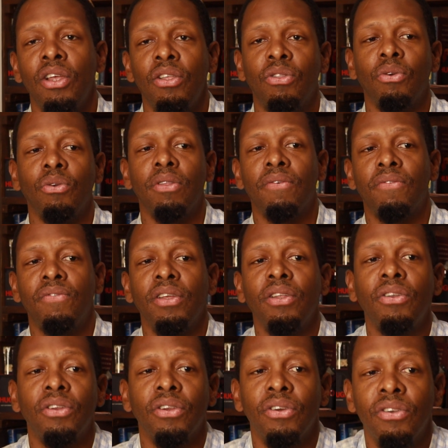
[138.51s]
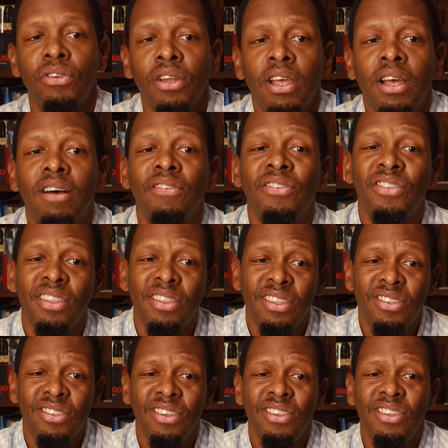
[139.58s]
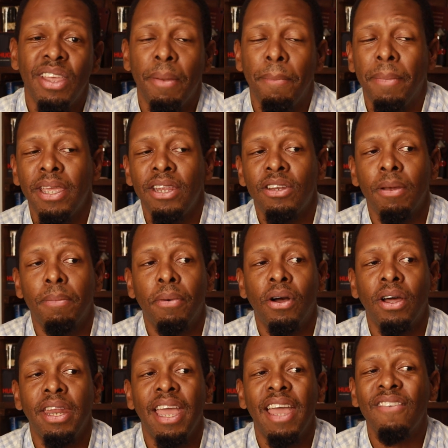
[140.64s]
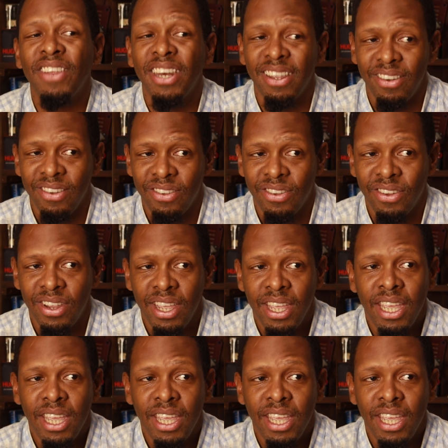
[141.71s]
through the filters of synthesis and based upon evidence.